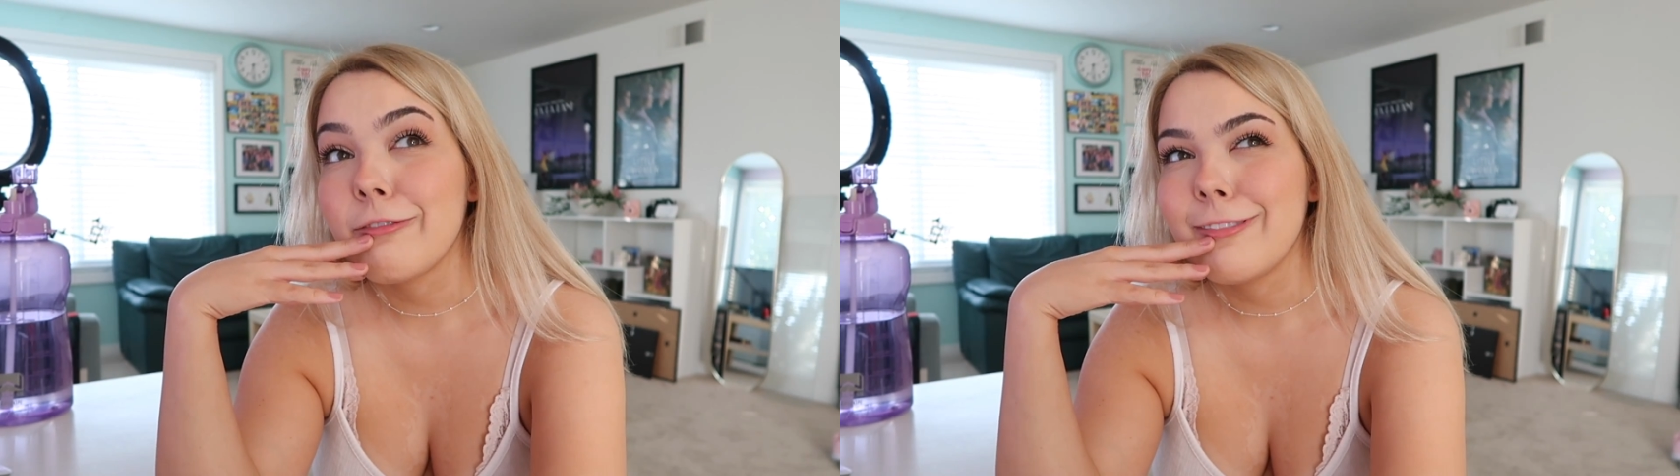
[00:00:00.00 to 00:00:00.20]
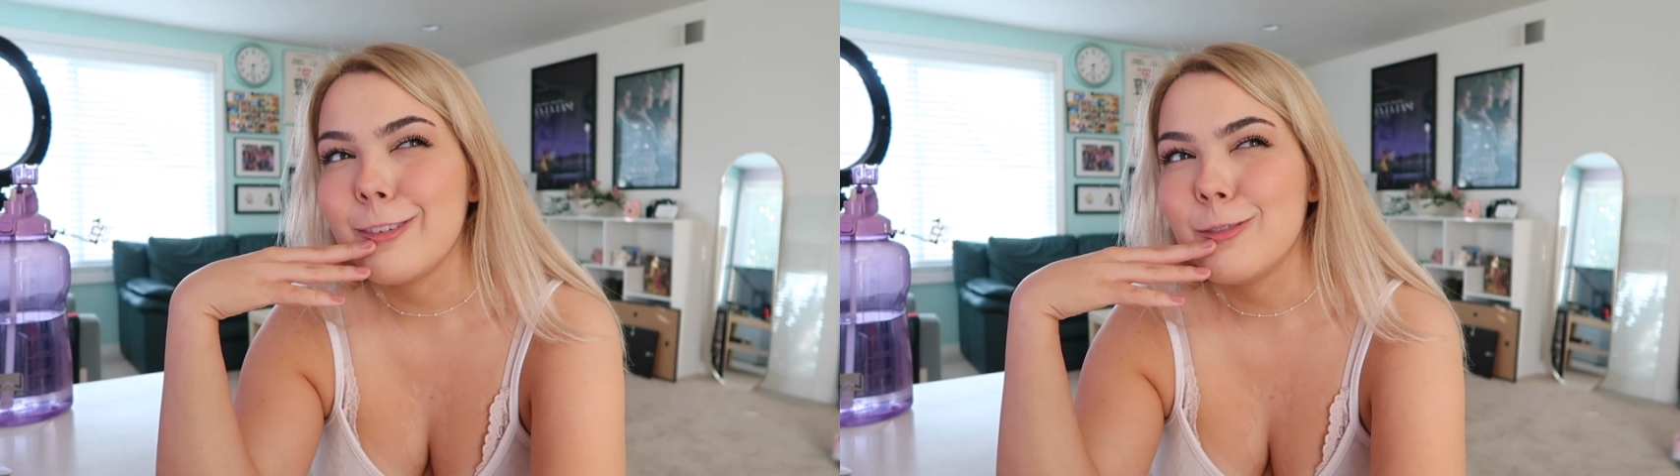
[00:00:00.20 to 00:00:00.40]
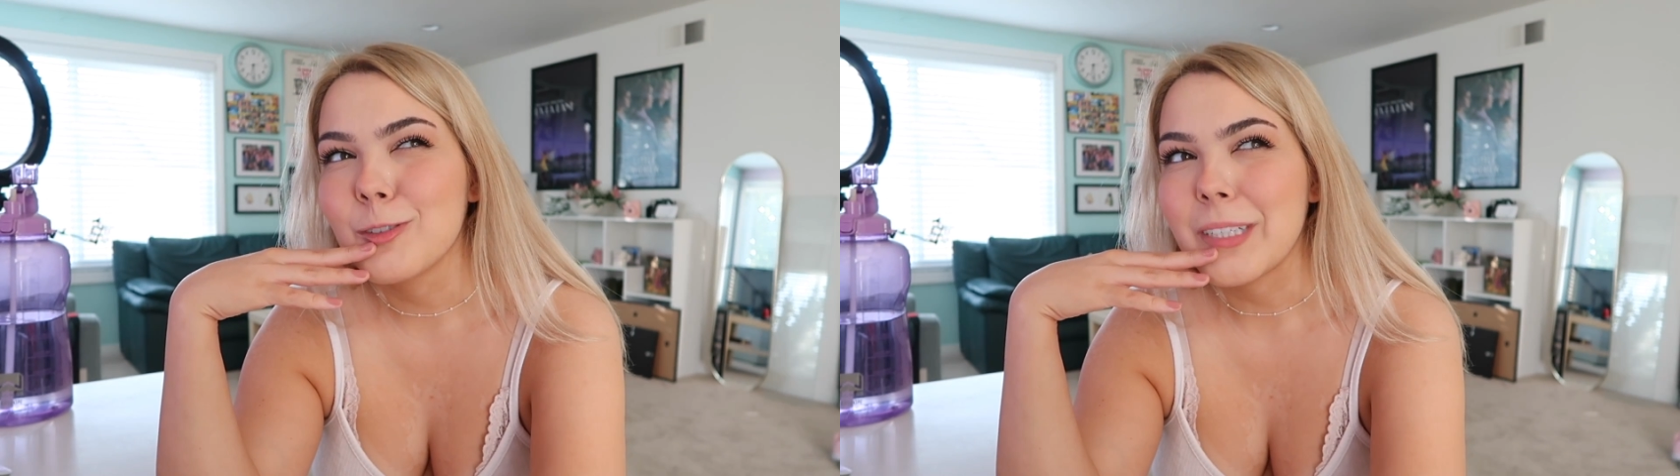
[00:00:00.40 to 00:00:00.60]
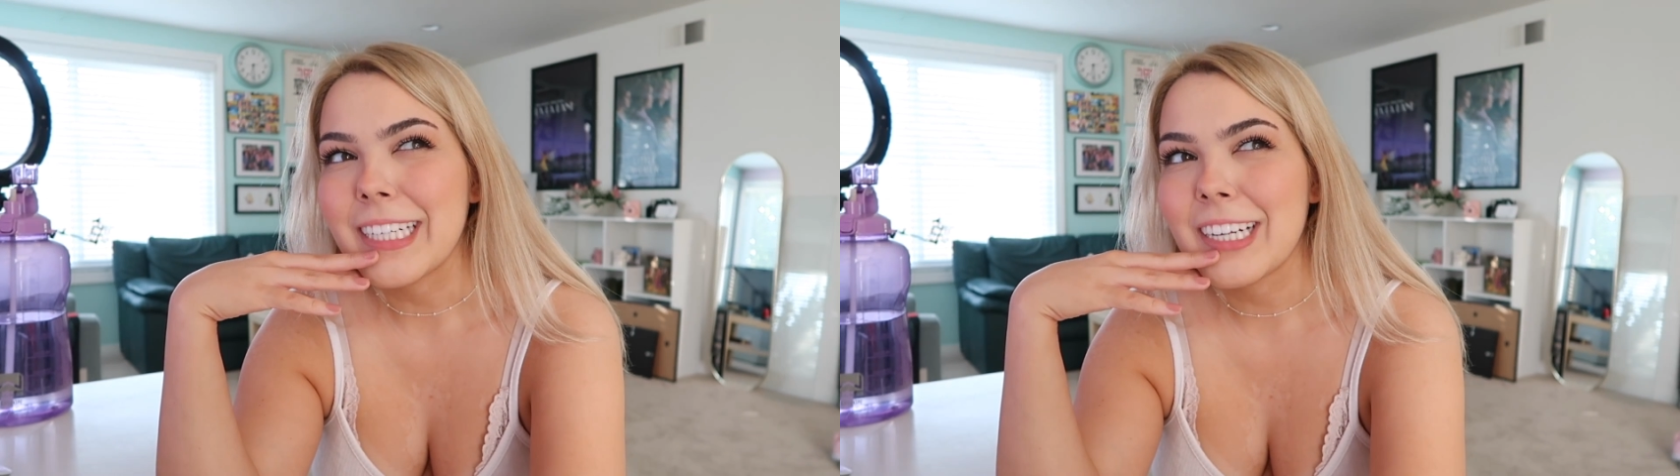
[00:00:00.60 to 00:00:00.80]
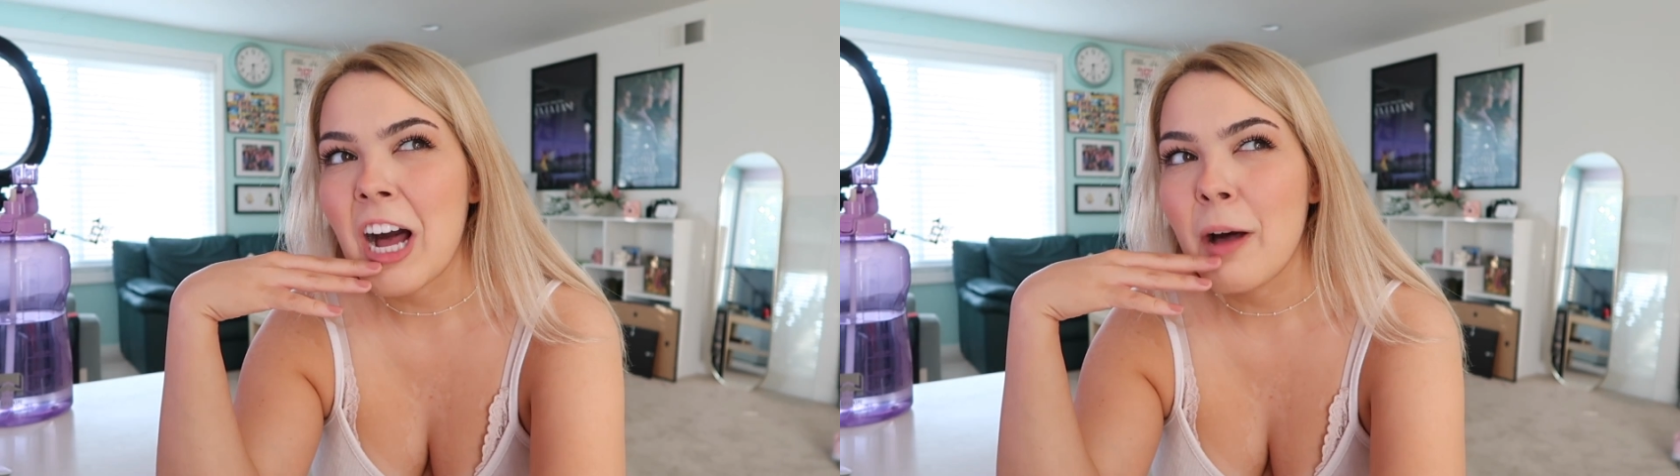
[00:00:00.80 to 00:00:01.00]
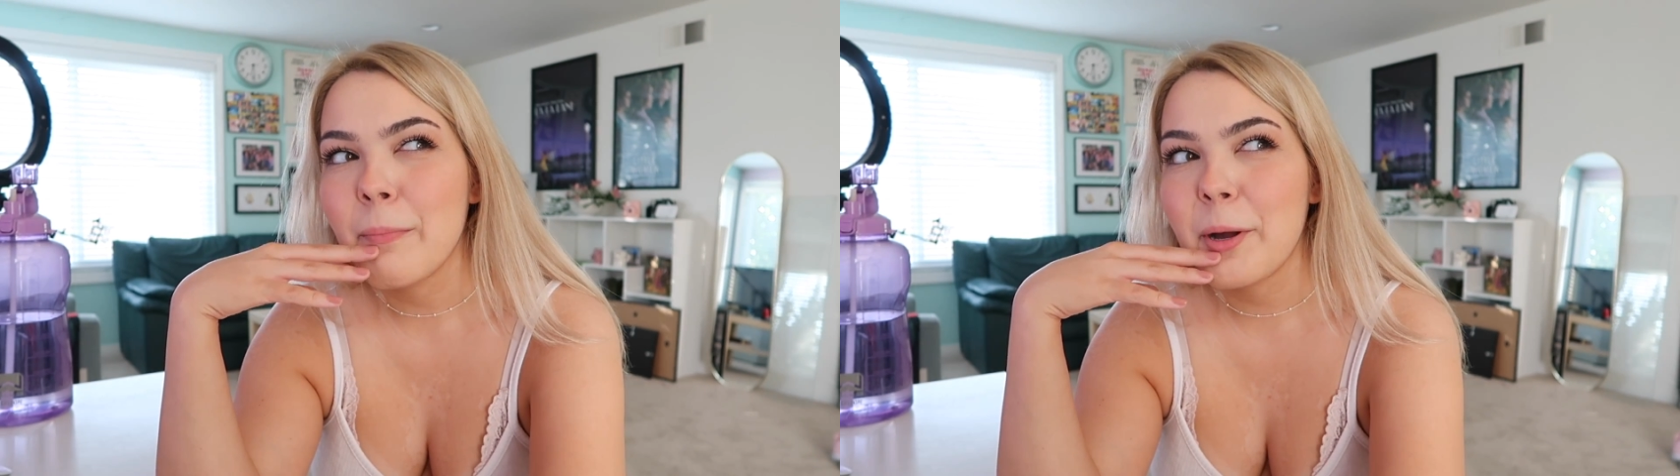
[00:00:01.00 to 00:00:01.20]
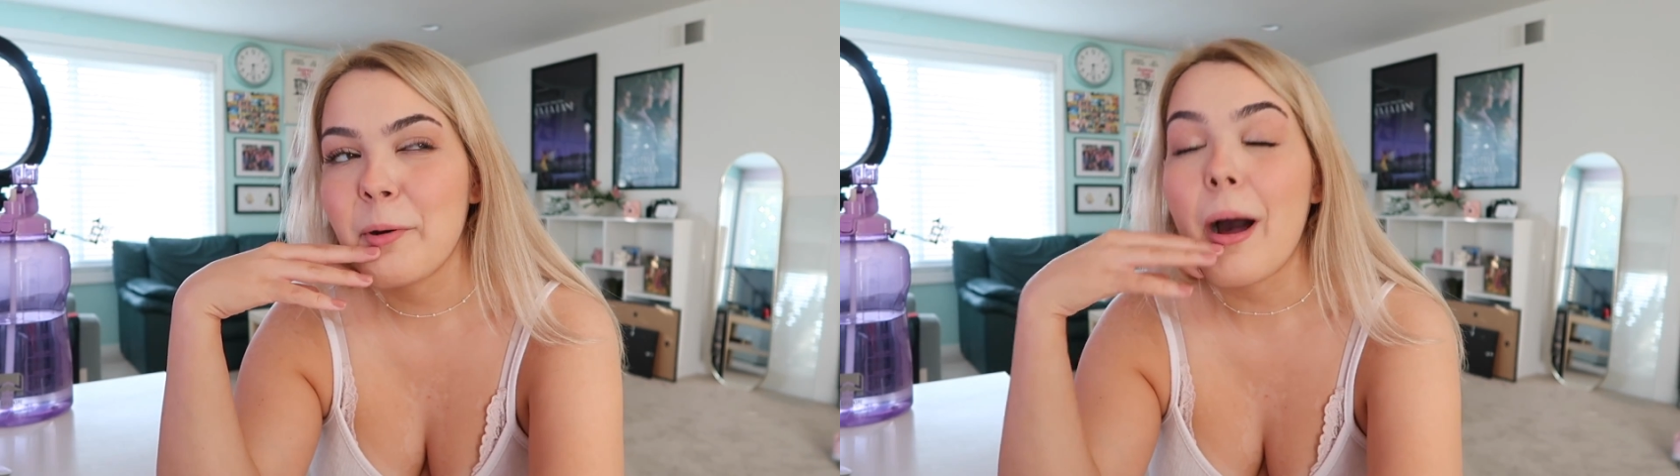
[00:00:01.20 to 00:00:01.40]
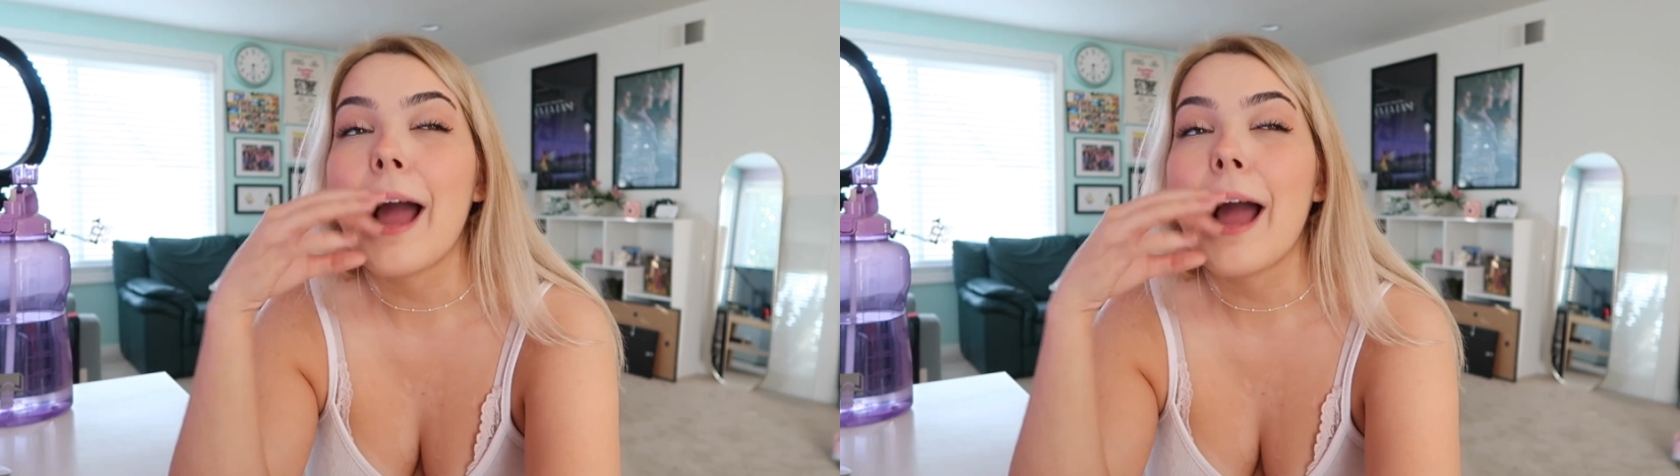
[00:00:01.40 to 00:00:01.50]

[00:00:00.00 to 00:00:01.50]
food drink combo,